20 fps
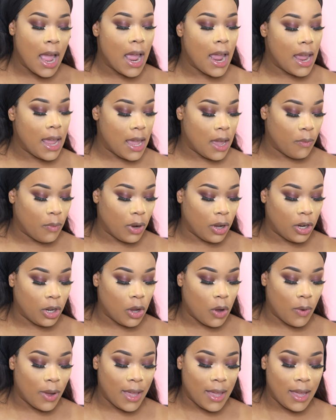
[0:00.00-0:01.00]
And we're going
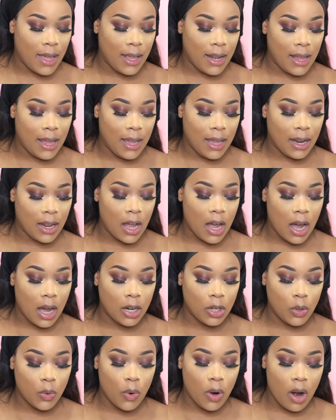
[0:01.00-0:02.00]
to go ahead and
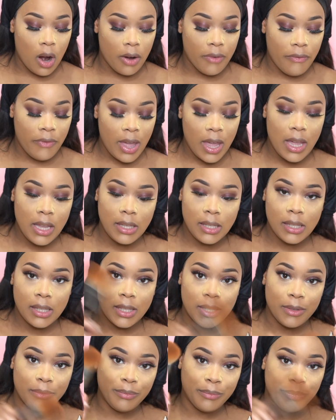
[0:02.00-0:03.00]
contour our
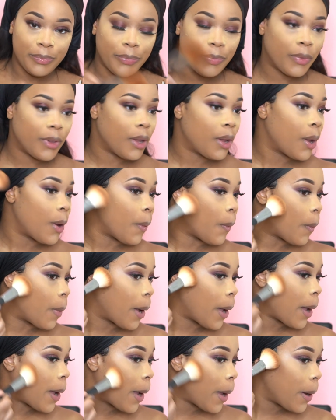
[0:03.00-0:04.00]
face.
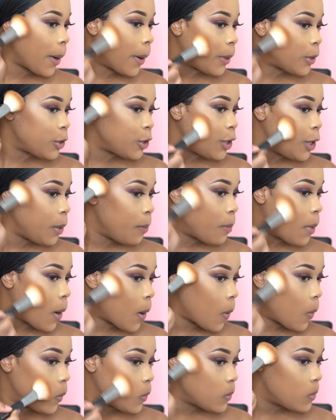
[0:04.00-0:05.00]
Okay, the
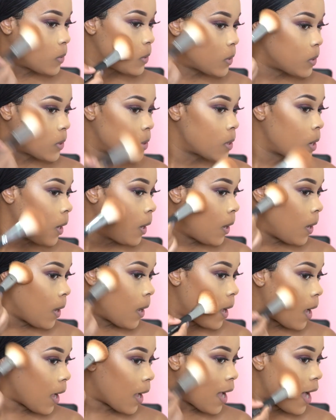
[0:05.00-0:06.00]
cheekbones.
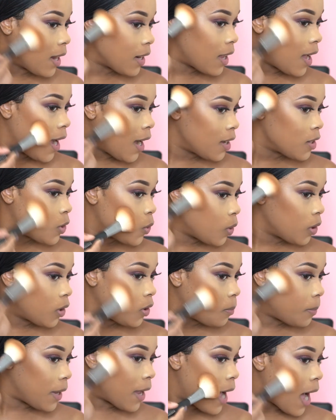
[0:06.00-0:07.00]
I kind of contour a
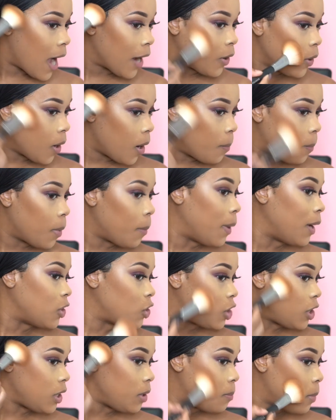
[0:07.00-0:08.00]
little bit higher up on my
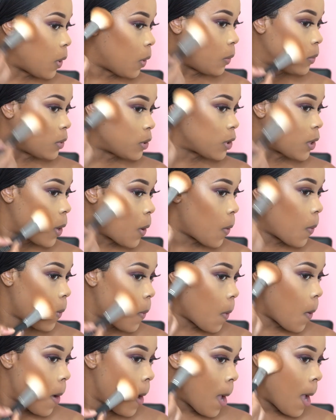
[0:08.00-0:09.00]
cheekbones
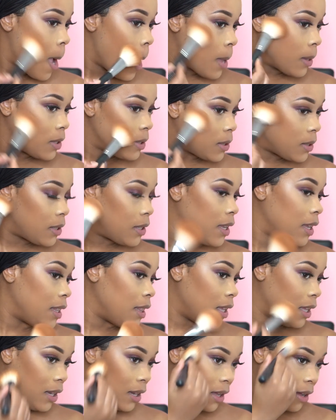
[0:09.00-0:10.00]
though.
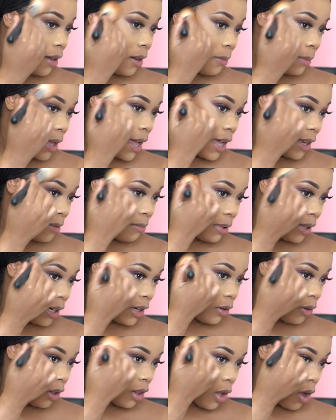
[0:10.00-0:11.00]
And then kind of blend
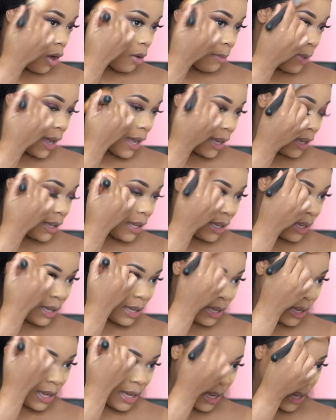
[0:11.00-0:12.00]
it along my
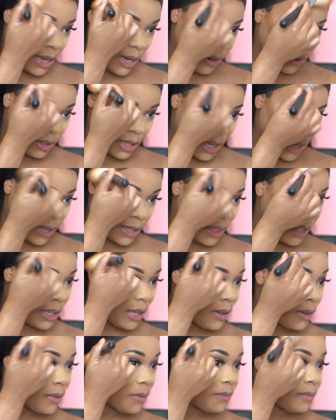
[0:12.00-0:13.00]
hairline
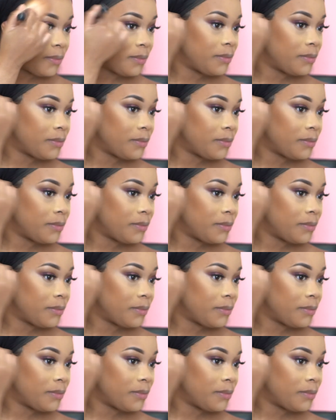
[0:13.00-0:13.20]
there.